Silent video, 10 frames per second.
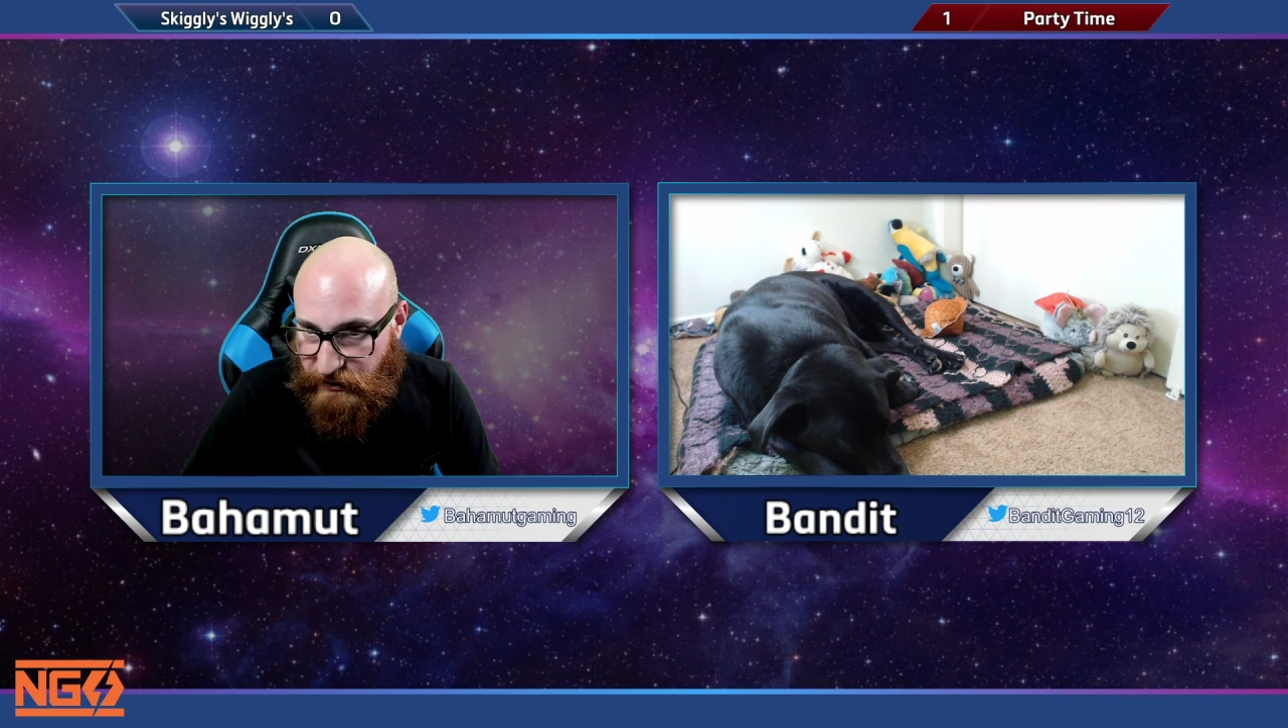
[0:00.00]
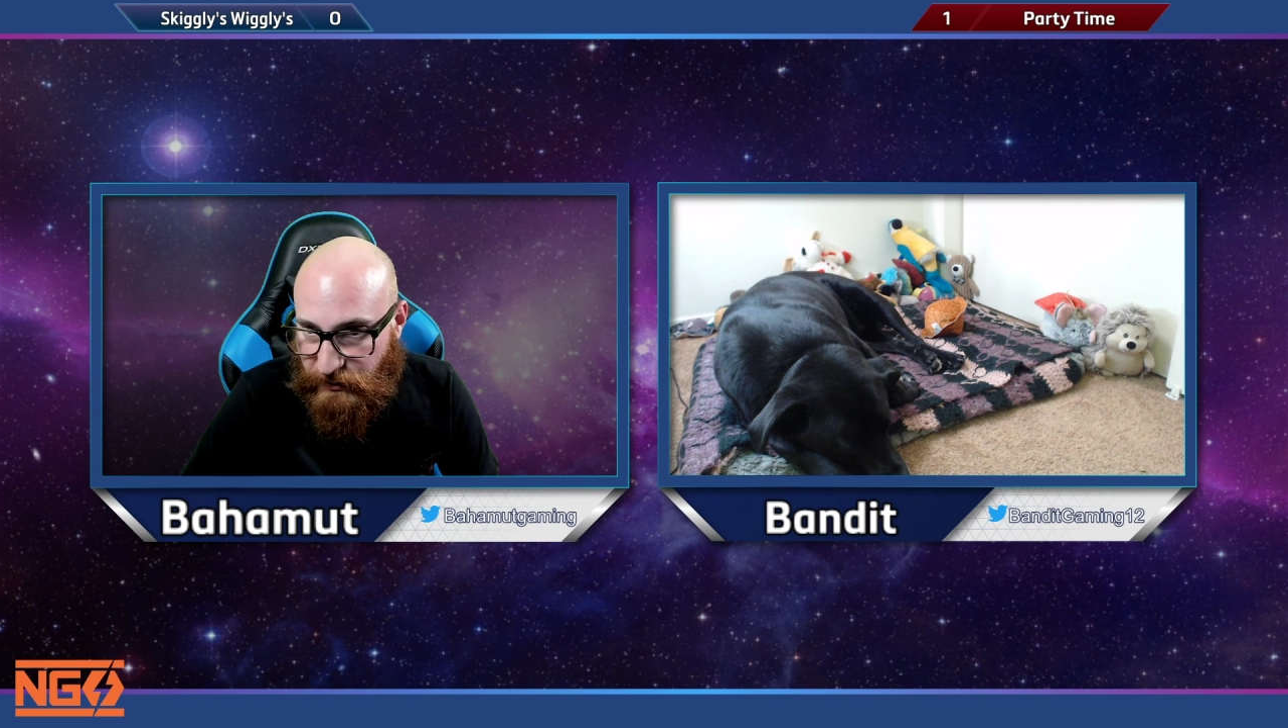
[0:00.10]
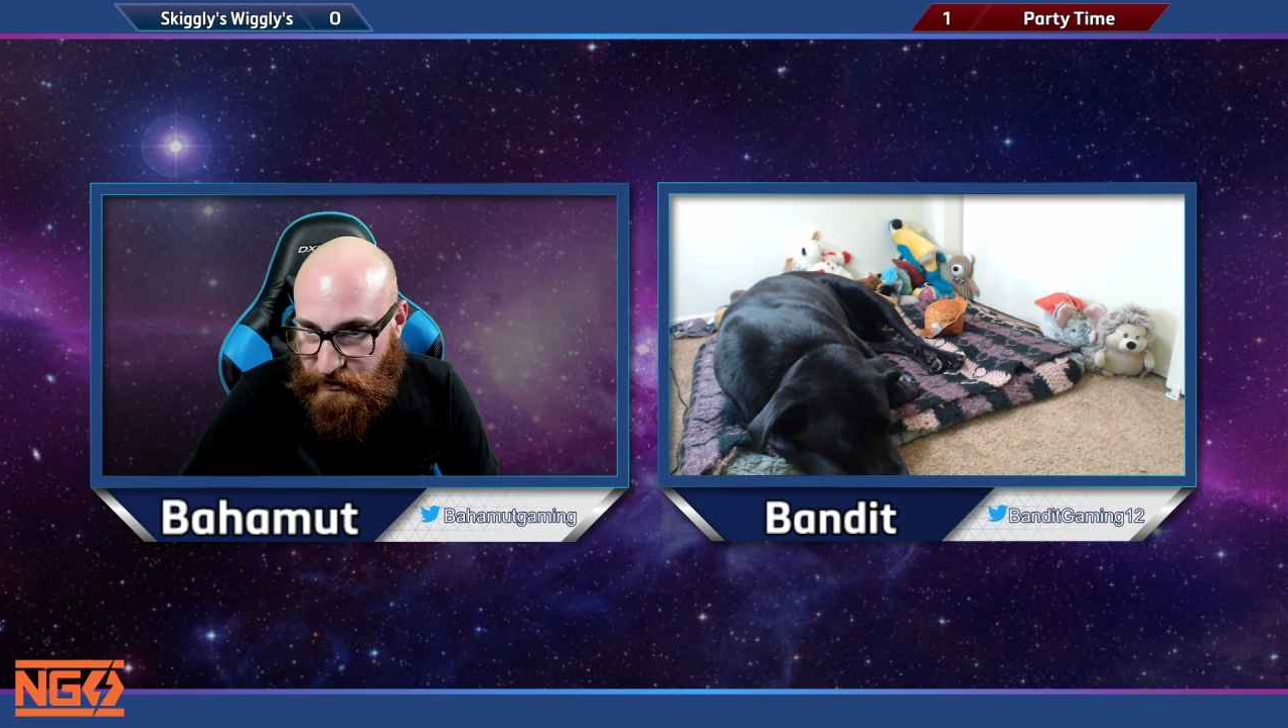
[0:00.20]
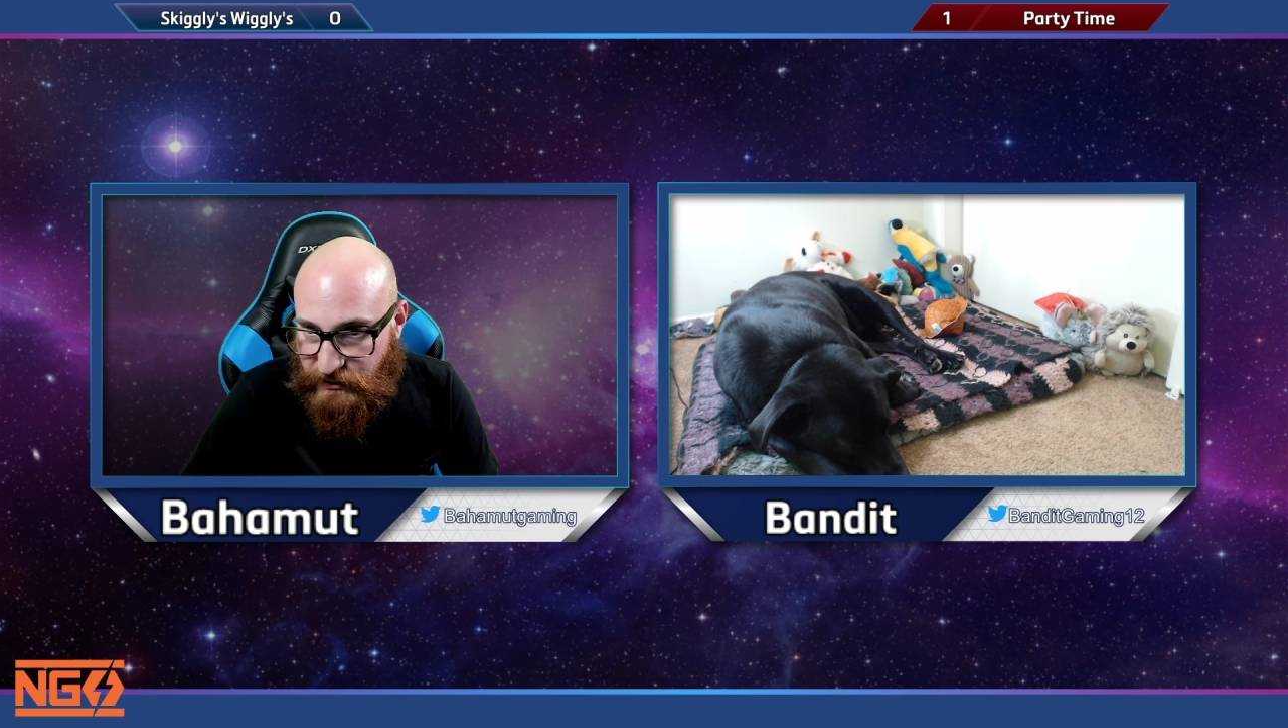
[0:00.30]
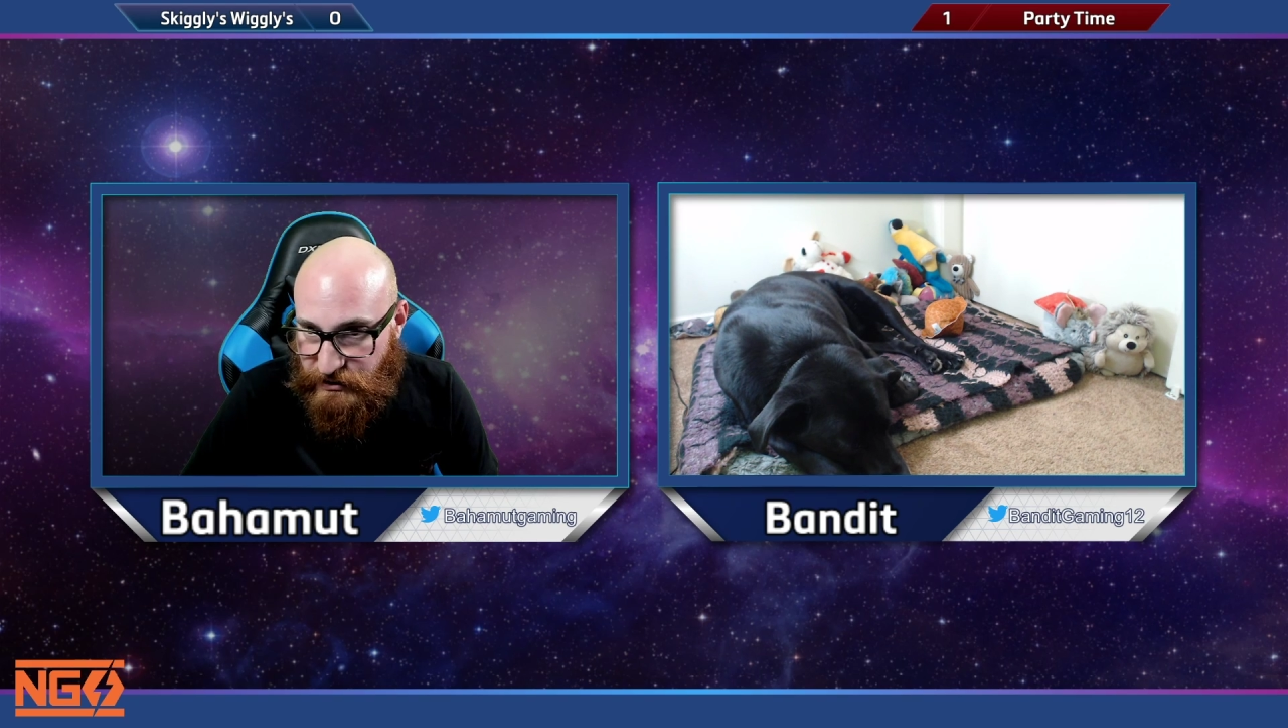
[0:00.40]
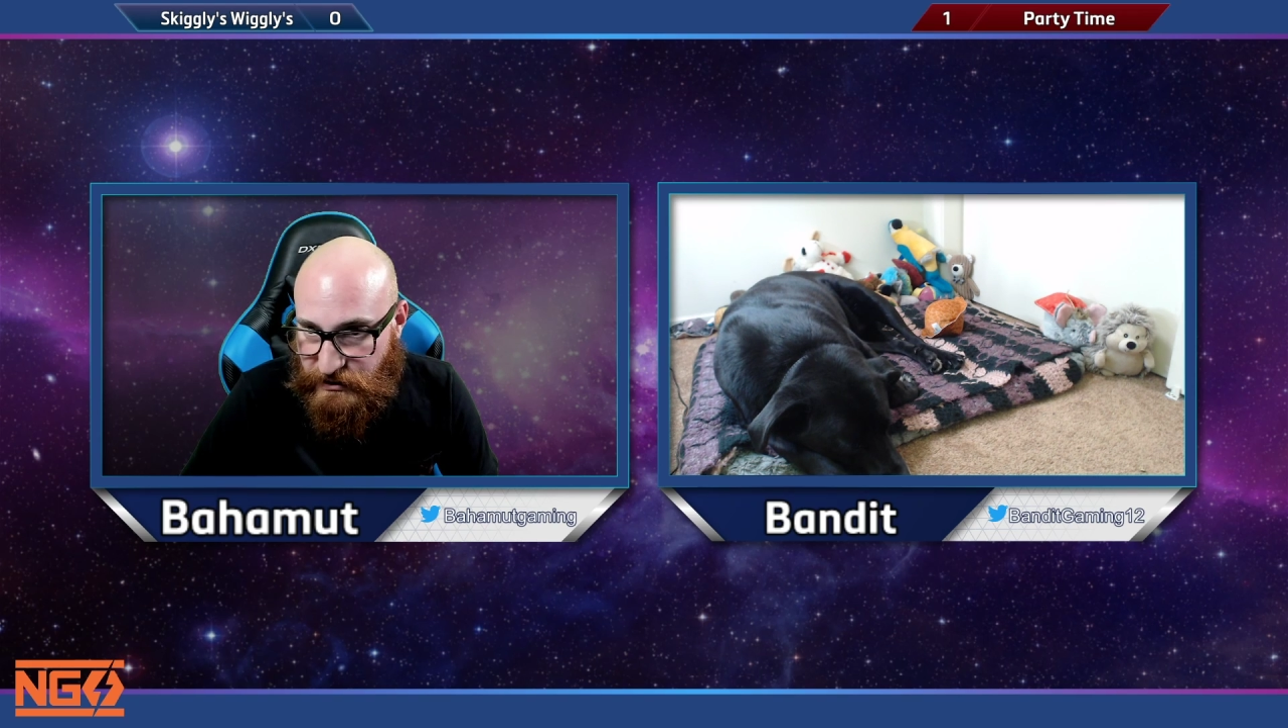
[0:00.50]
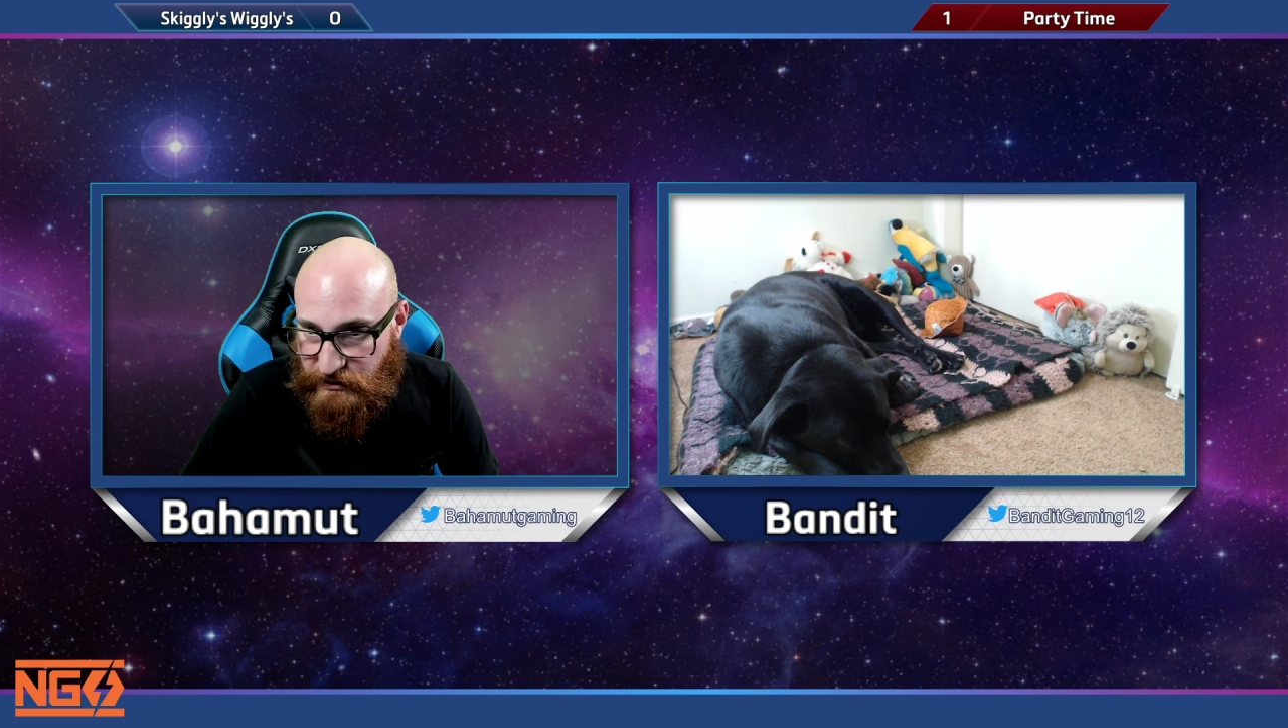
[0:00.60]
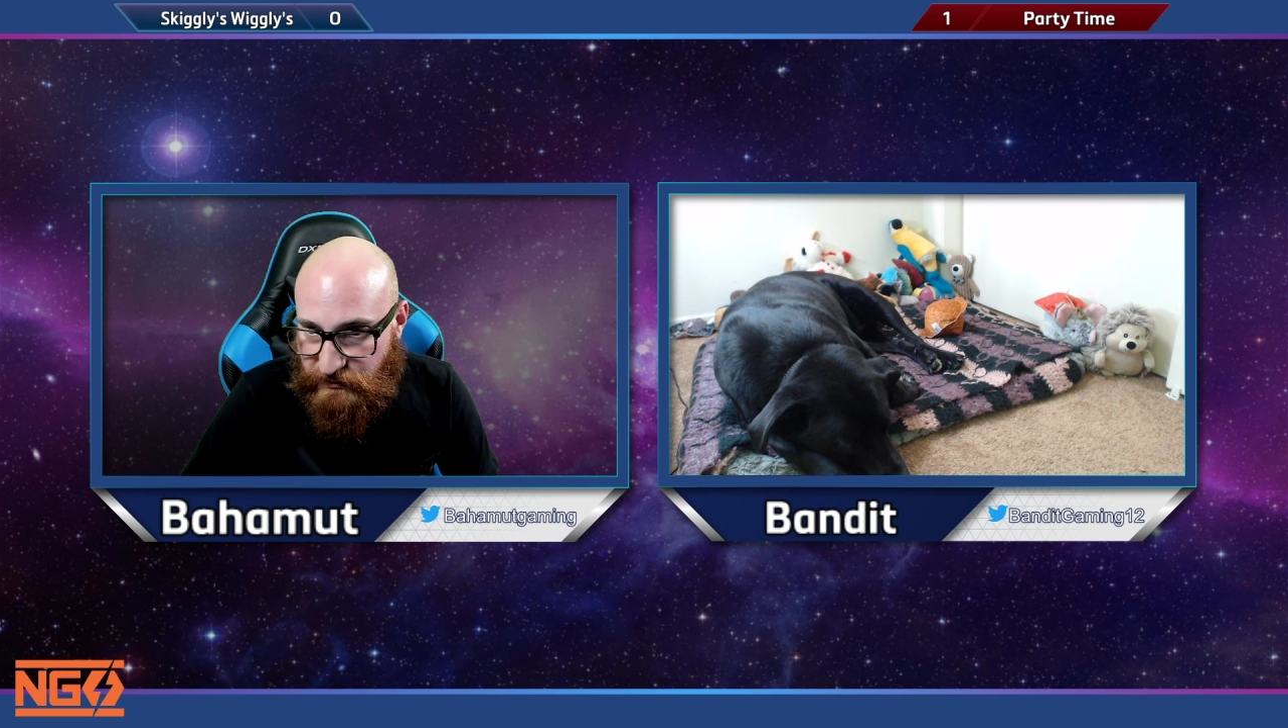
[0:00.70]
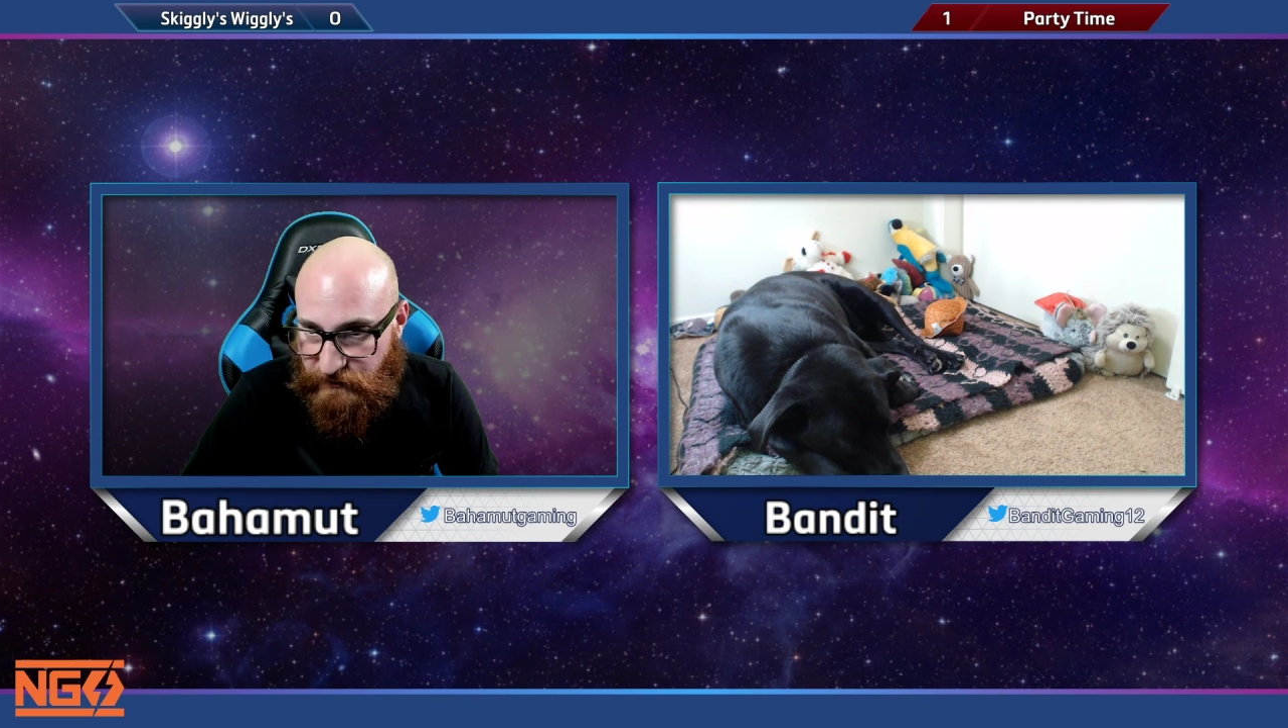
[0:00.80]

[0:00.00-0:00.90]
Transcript: quickly just to